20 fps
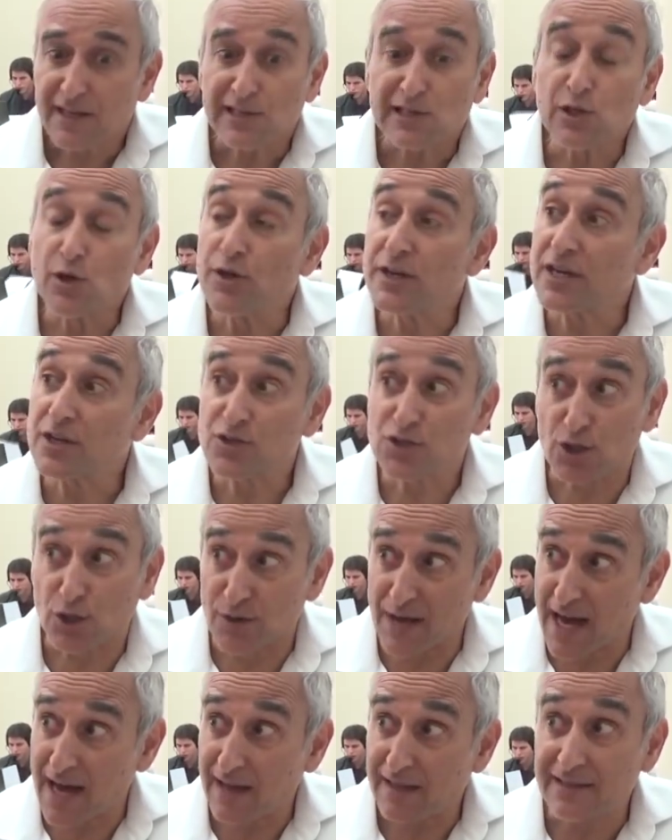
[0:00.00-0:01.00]
Learning
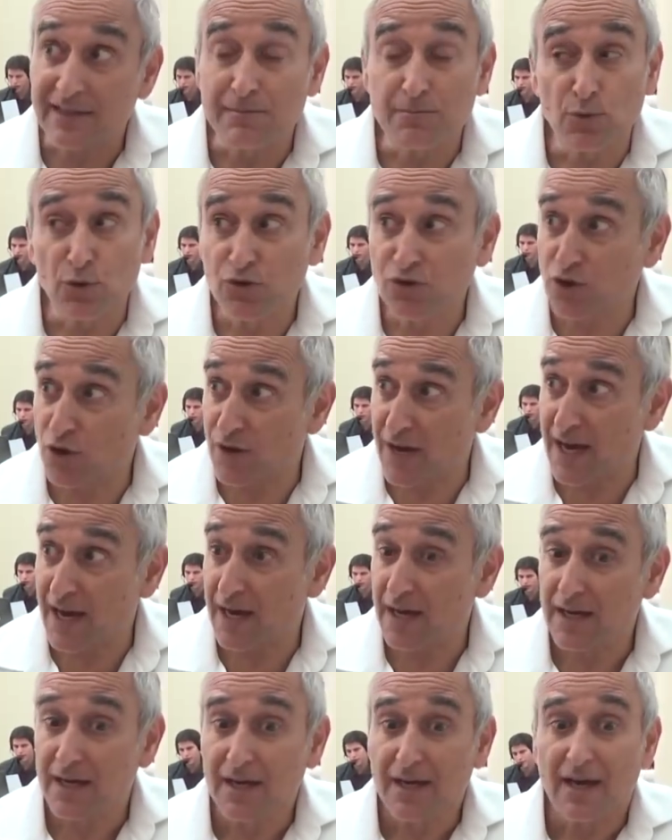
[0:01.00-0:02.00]
Torah, Limud
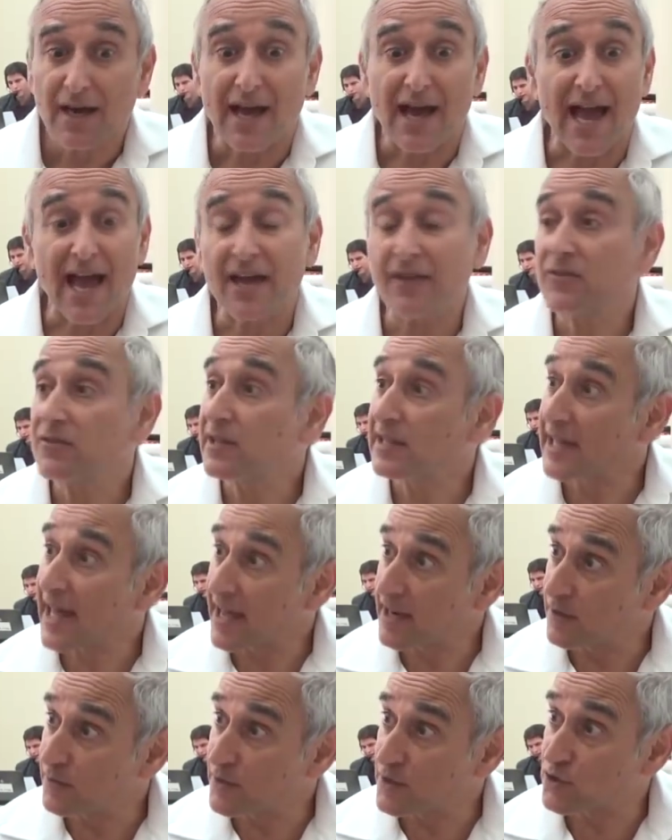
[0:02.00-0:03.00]
Torah, and the
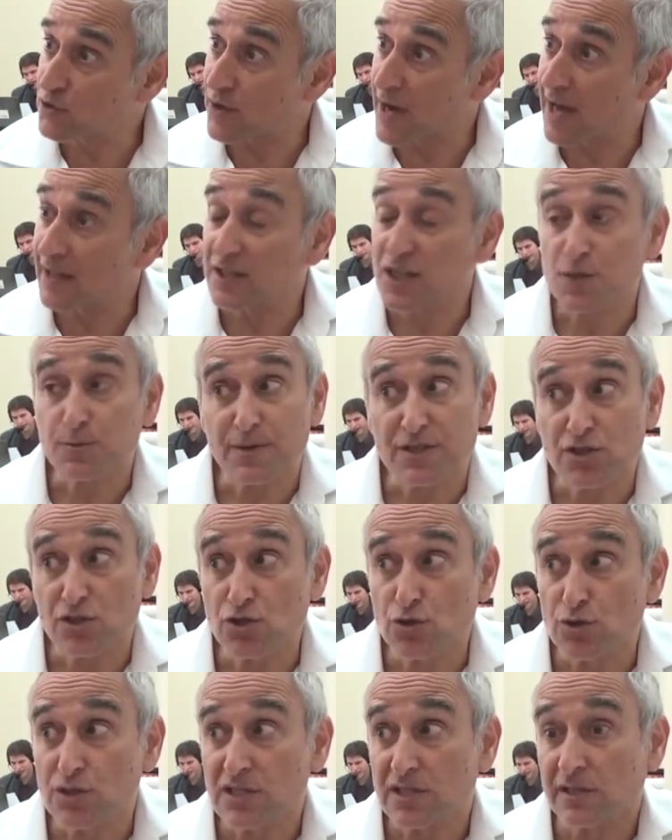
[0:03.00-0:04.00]
land of Israel, especially
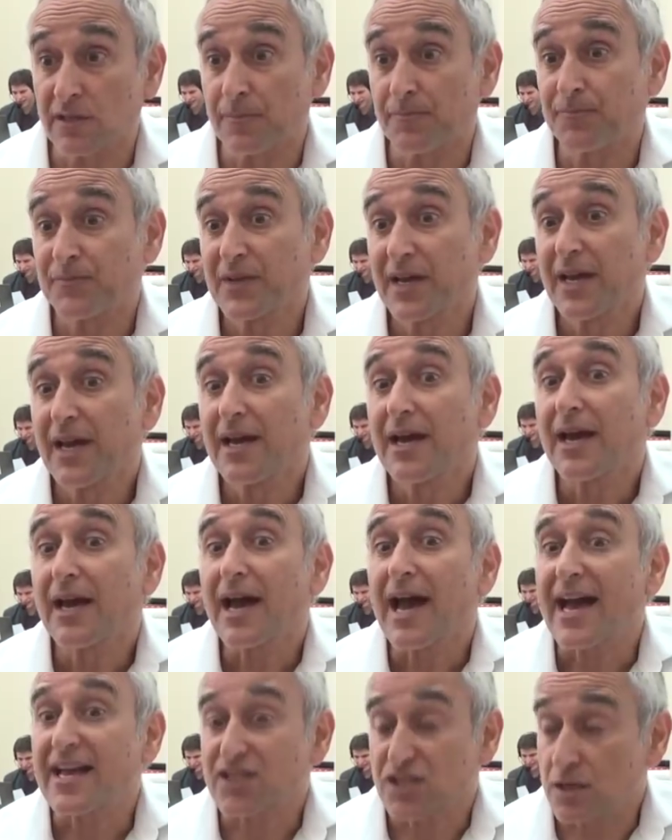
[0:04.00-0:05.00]
Jerusalem,
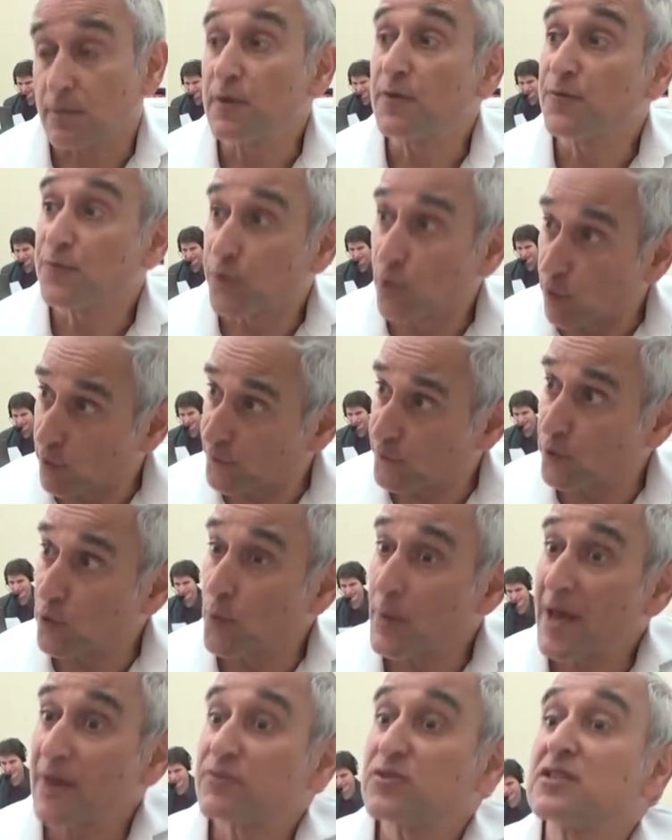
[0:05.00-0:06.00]
has to be fought for.
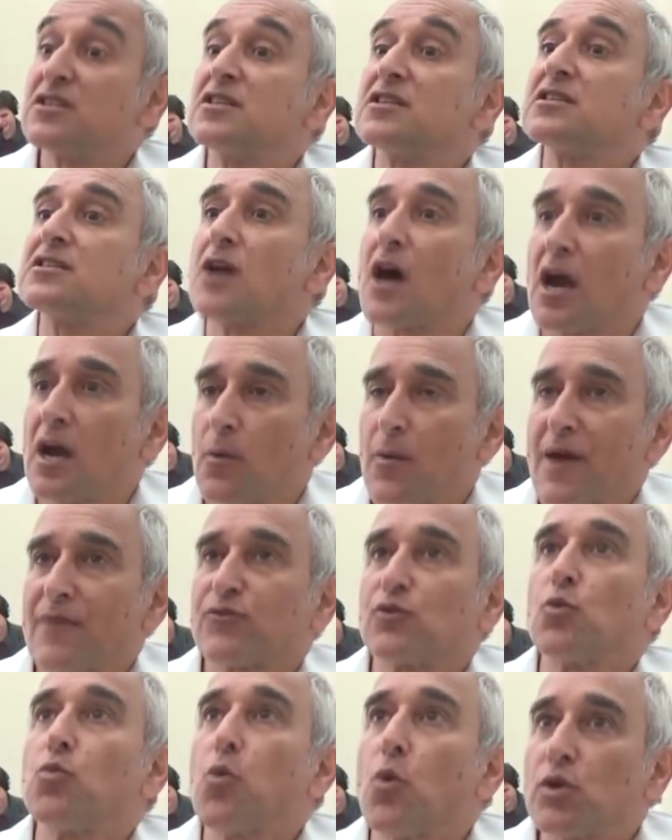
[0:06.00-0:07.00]
We have to desire it, we
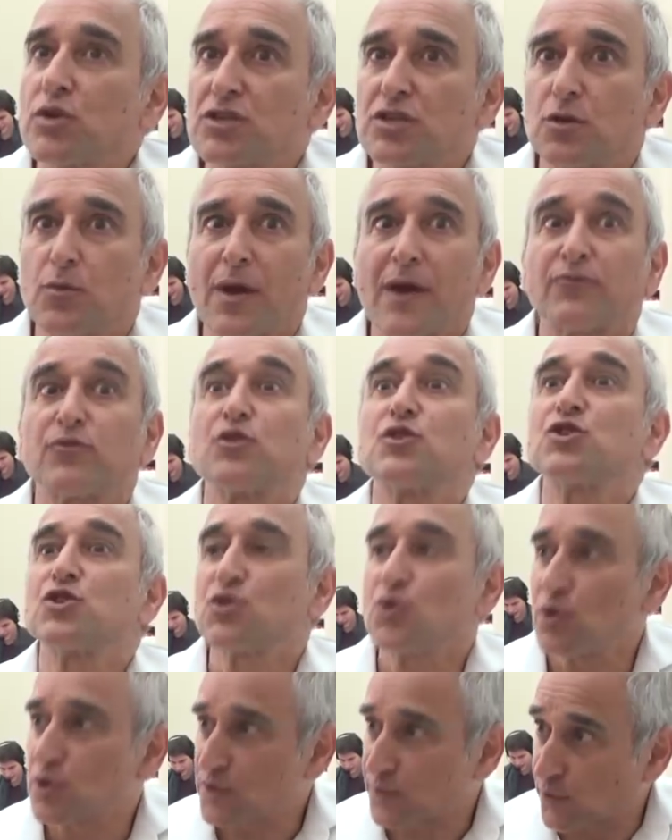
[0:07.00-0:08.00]
have to want it, we have to
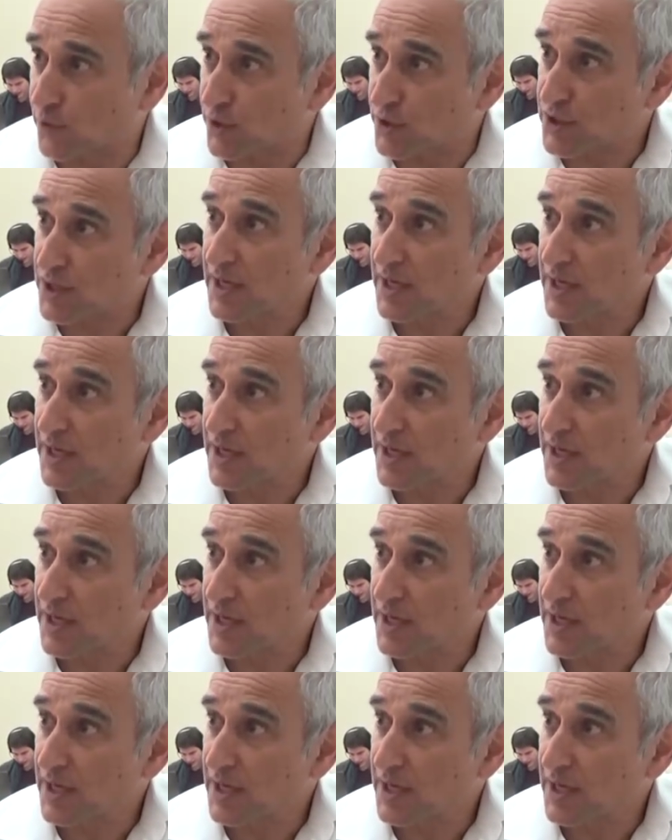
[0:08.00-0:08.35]
search for it.